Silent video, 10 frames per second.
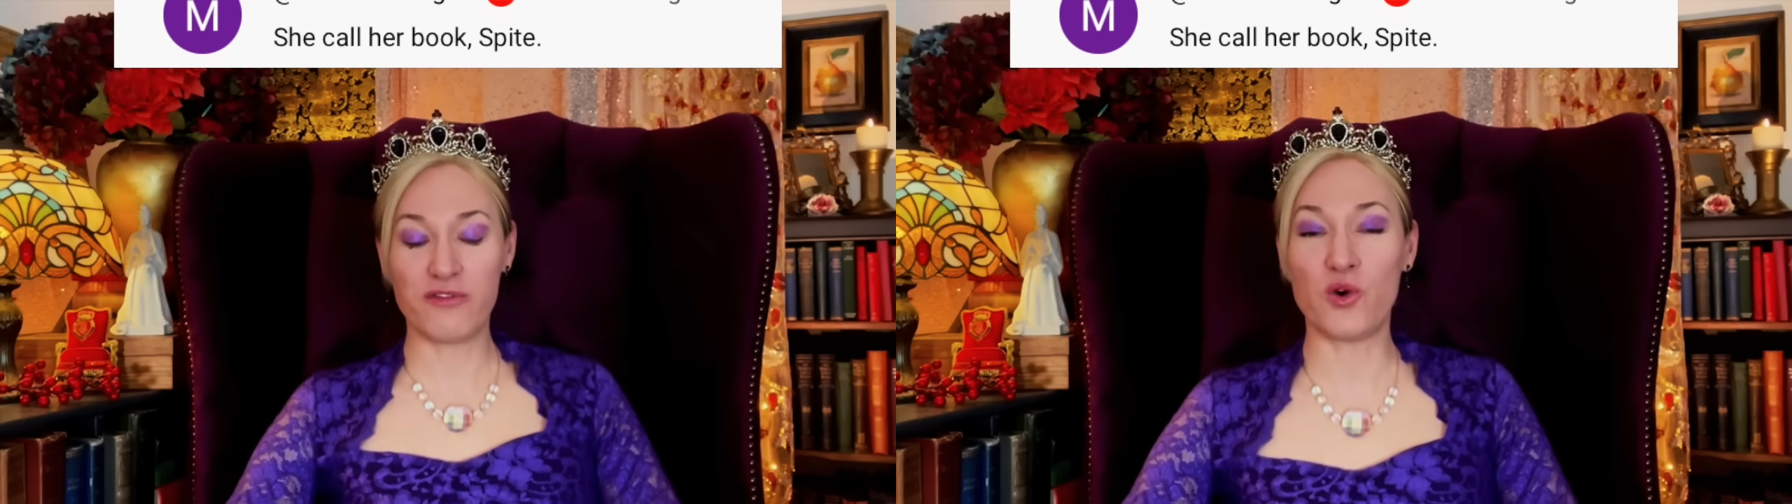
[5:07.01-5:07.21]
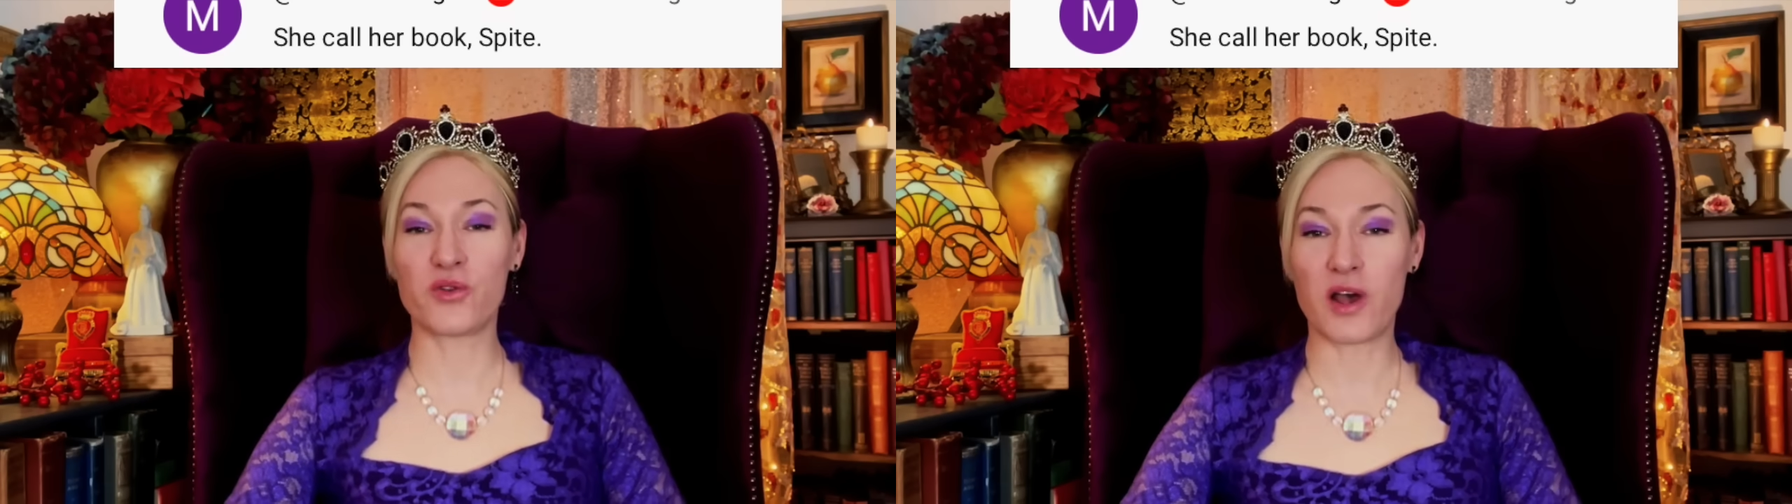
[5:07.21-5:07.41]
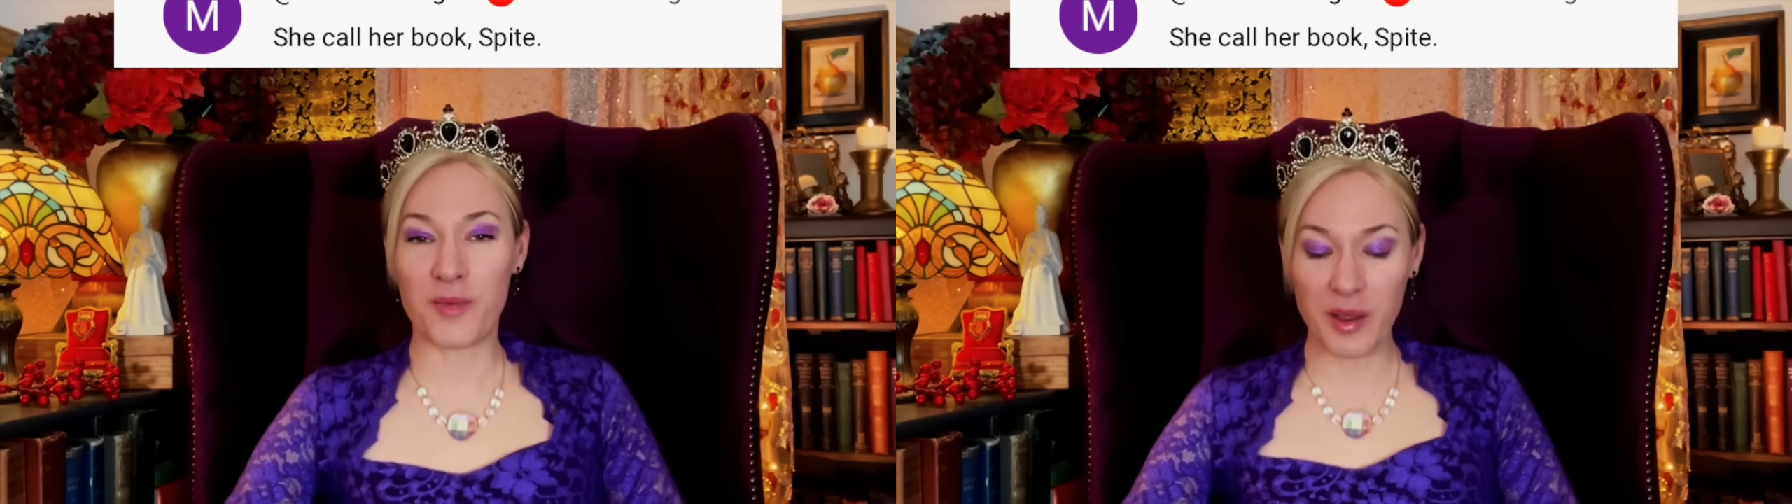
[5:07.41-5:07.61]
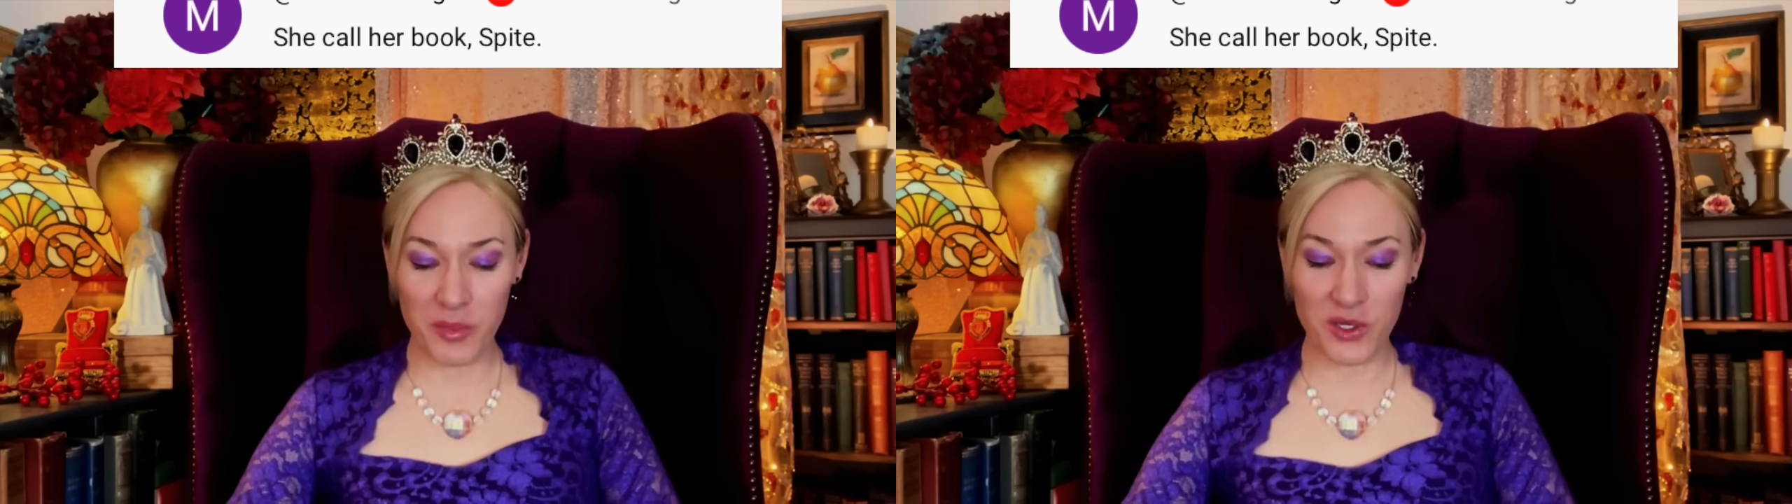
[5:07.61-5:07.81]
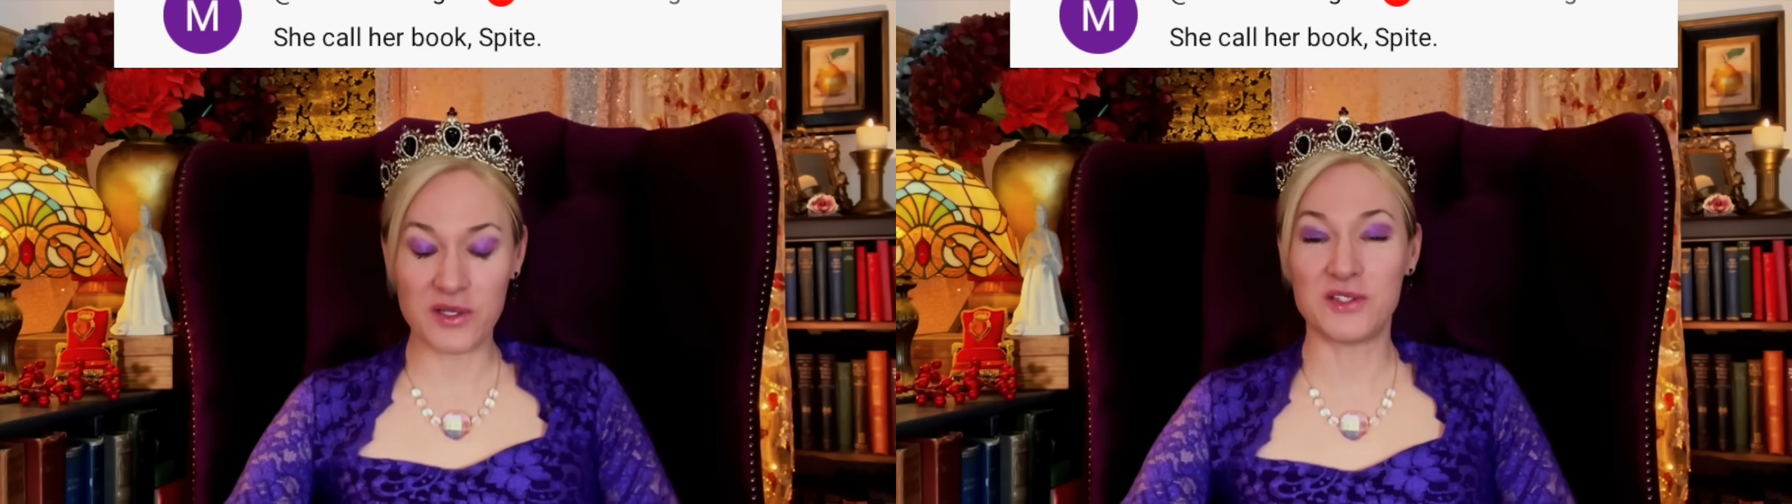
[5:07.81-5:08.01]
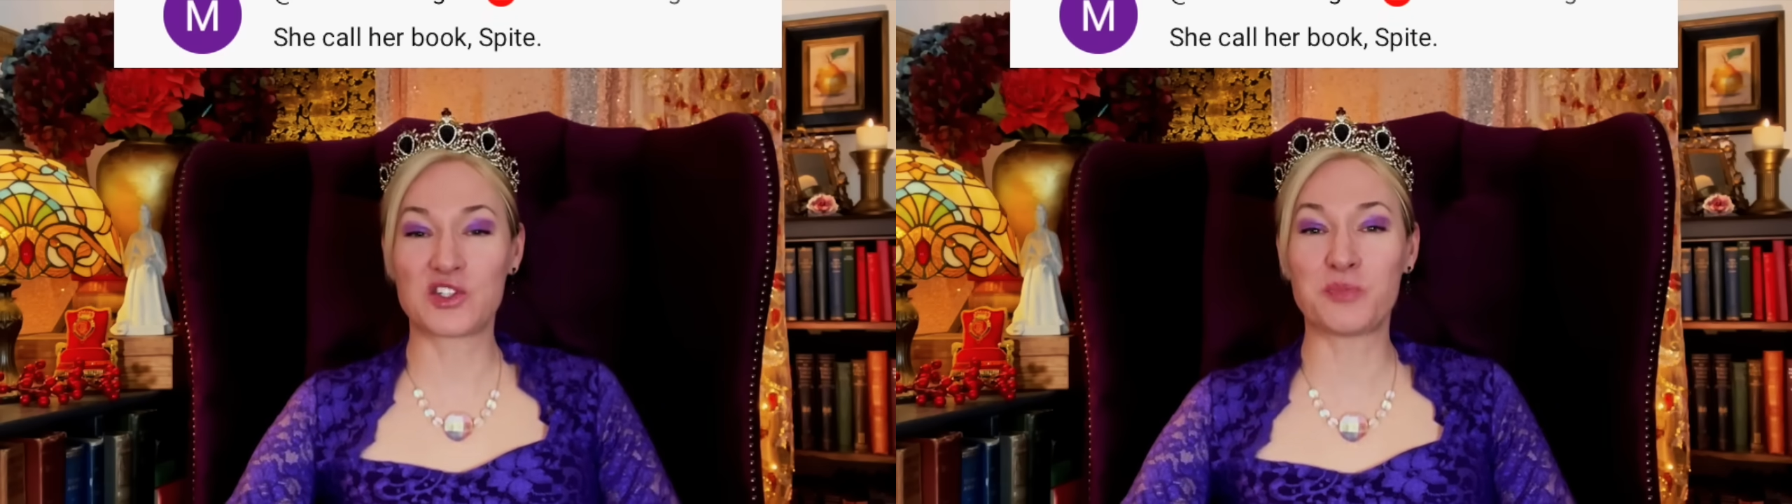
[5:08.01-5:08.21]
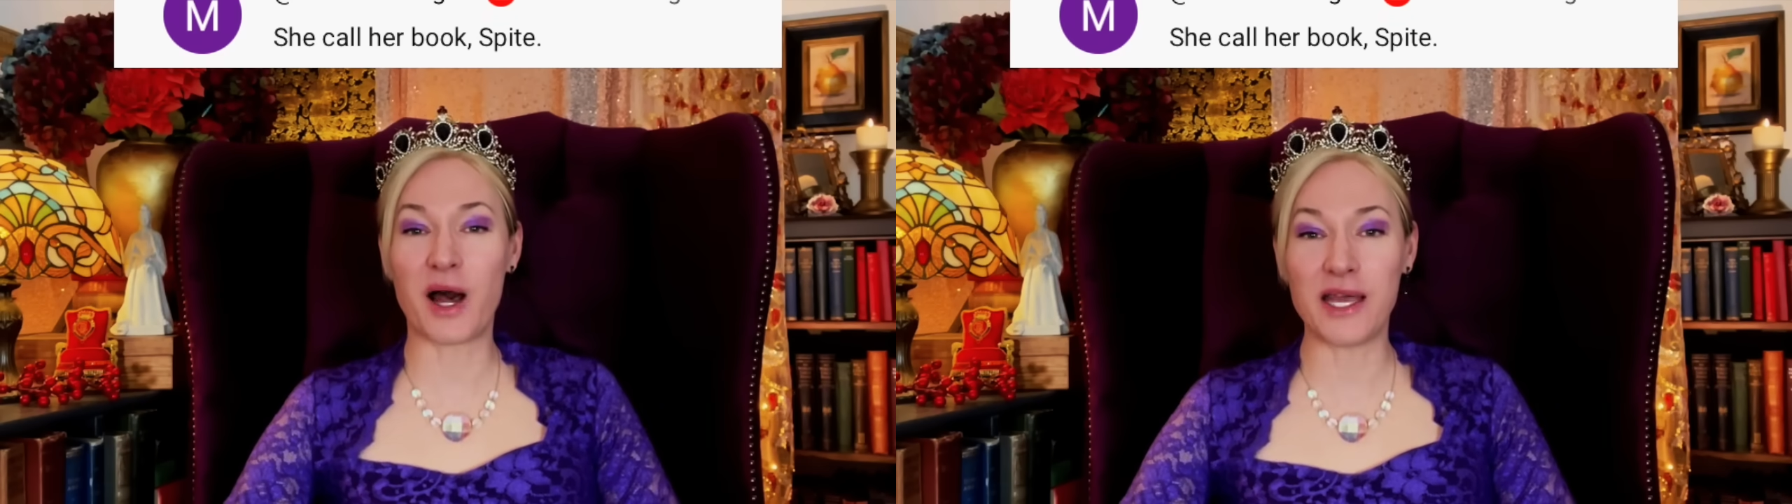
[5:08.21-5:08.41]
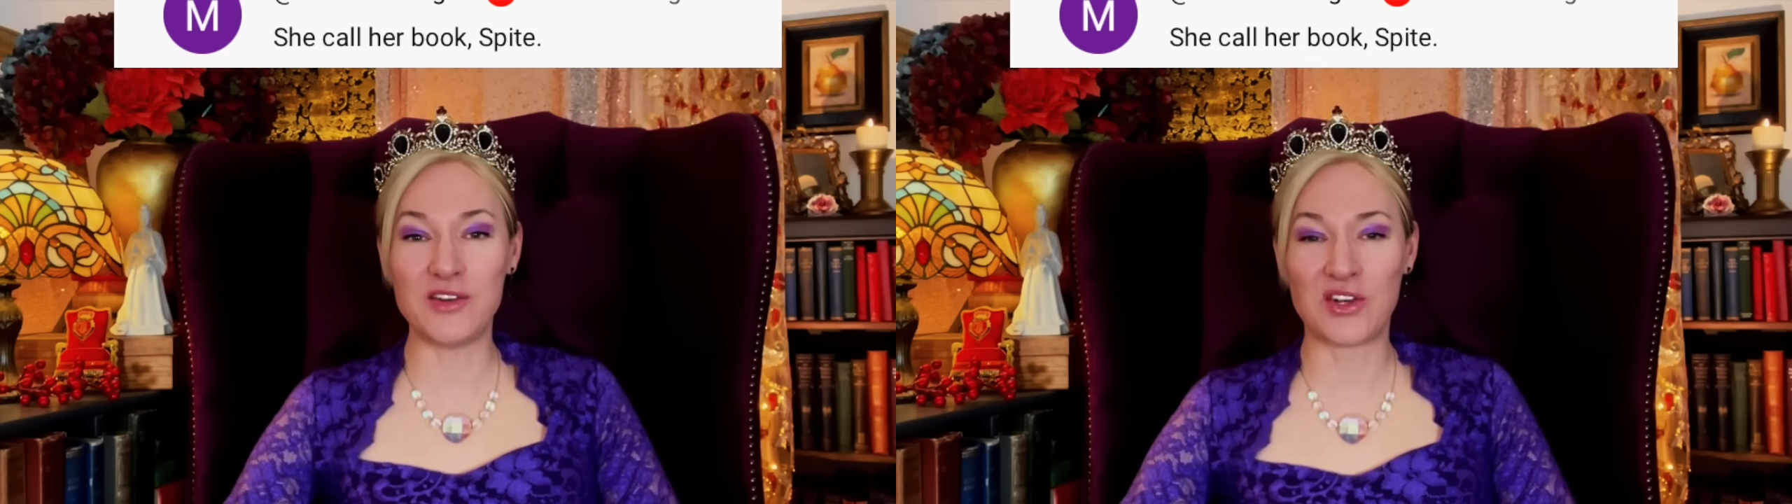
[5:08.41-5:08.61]
forthcoming book
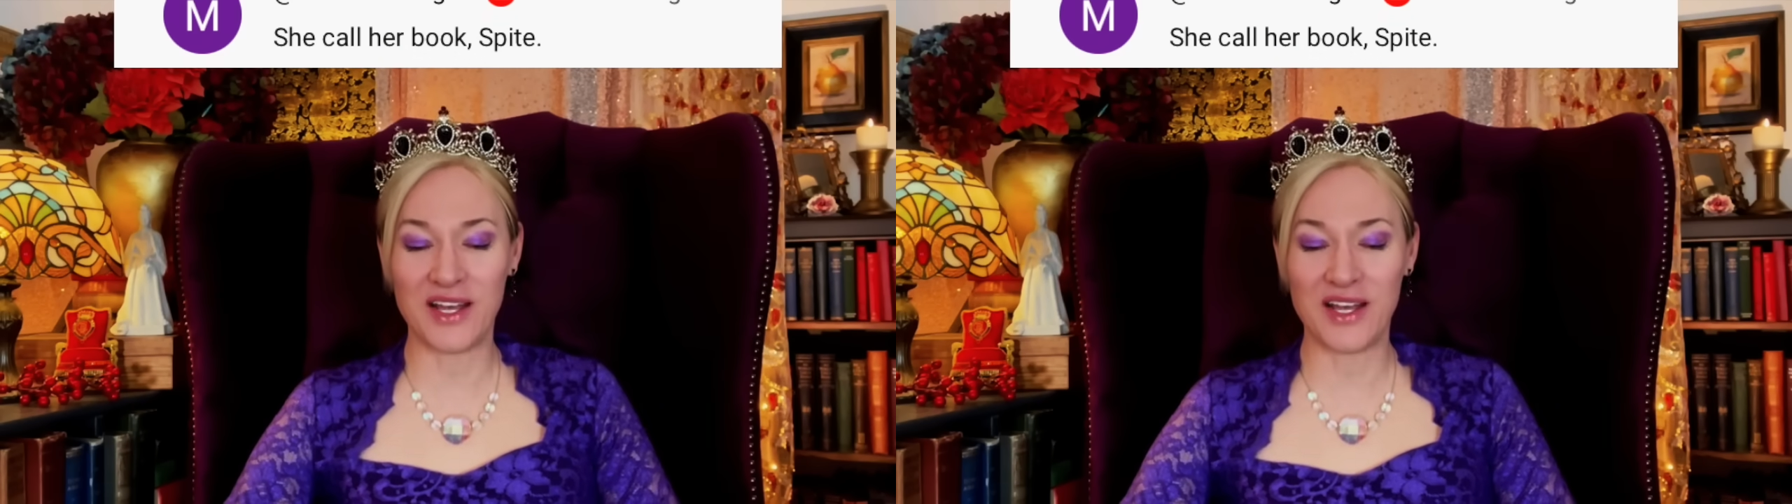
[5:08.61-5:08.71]
Spite.